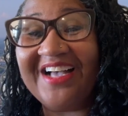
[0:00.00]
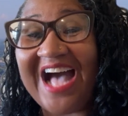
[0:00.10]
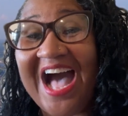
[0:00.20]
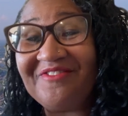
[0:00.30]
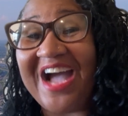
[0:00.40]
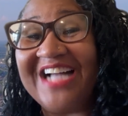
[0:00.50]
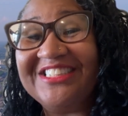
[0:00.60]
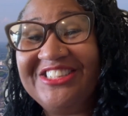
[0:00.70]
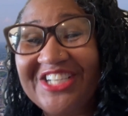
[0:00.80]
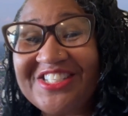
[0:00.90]
I've got
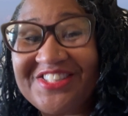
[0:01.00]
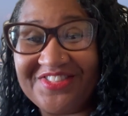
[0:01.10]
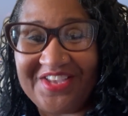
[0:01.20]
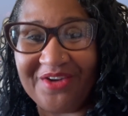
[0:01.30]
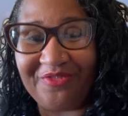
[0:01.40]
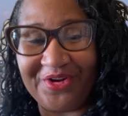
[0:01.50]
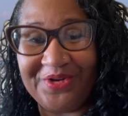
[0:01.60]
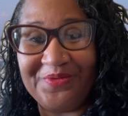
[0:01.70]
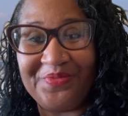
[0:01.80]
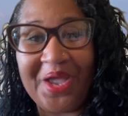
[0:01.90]
just the thing for you.